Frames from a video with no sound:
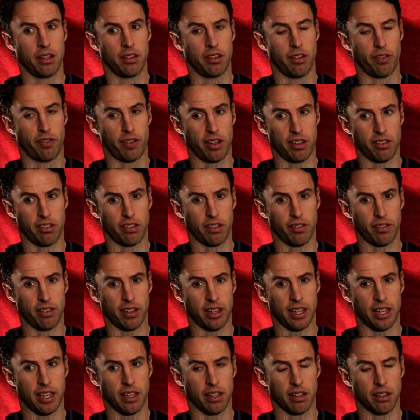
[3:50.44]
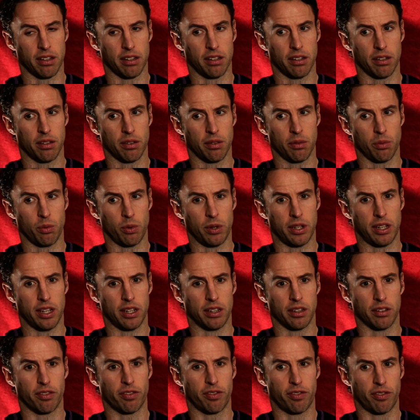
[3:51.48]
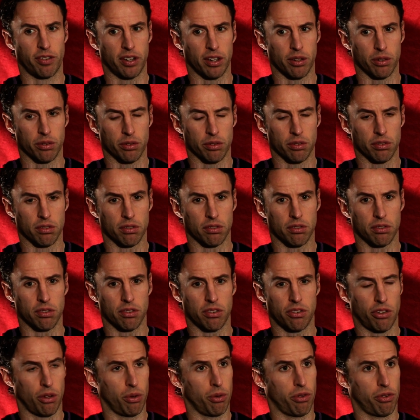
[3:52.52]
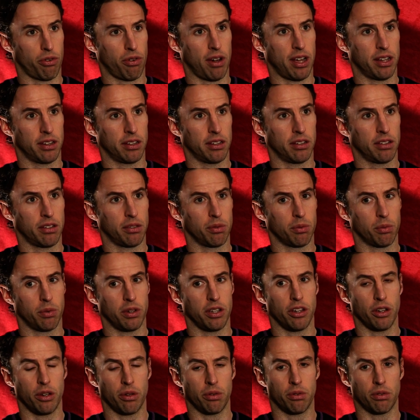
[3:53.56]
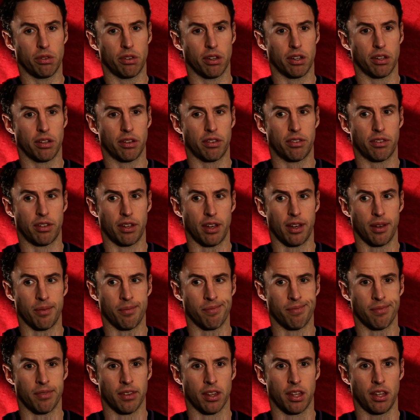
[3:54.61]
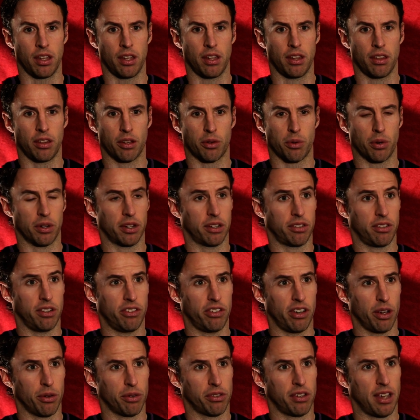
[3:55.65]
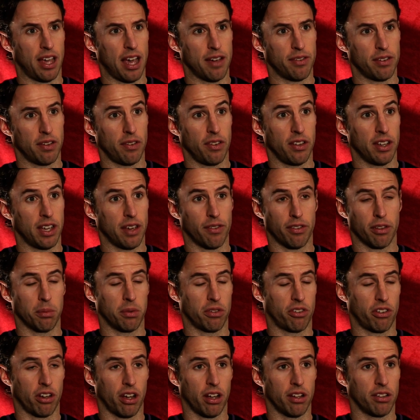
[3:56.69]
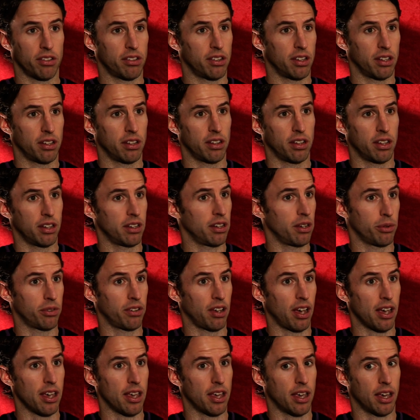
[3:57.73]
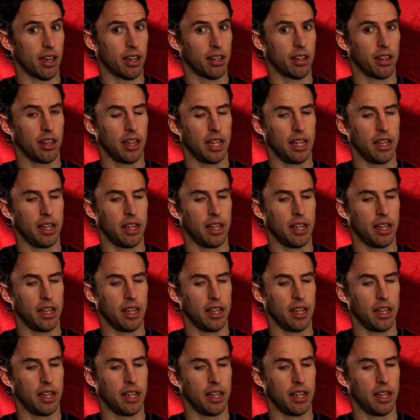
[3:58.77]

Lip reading: Defensively, we didn't feel too threatened. We knew that the quality Chelsea have, if you give them a chance, that they'll take it.